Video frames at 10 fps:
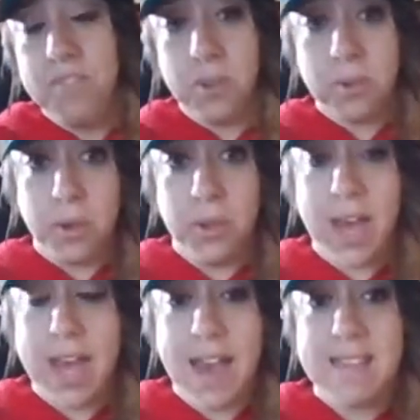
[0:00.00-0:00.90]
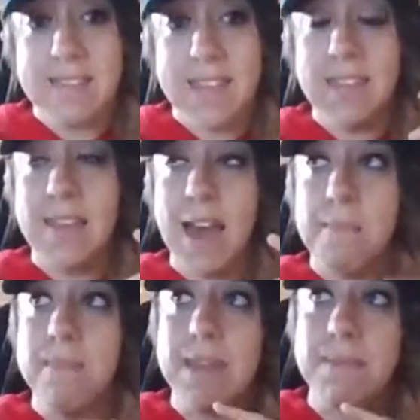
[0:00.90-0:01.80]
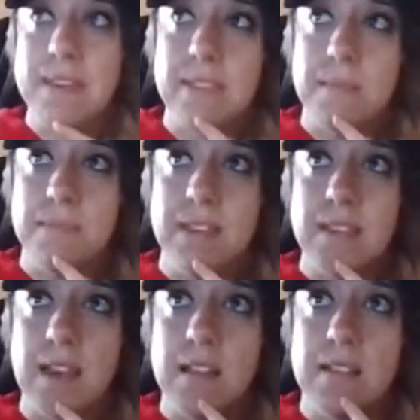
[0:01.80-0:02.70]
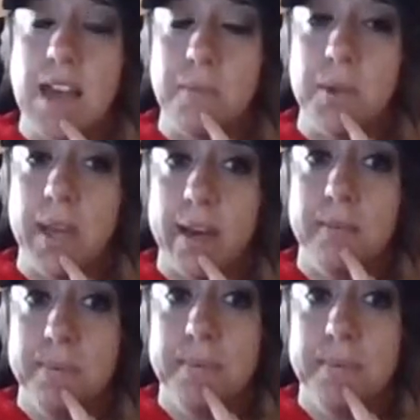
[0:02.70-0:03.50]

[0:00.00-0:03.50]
Nicole, I think that may be something that will help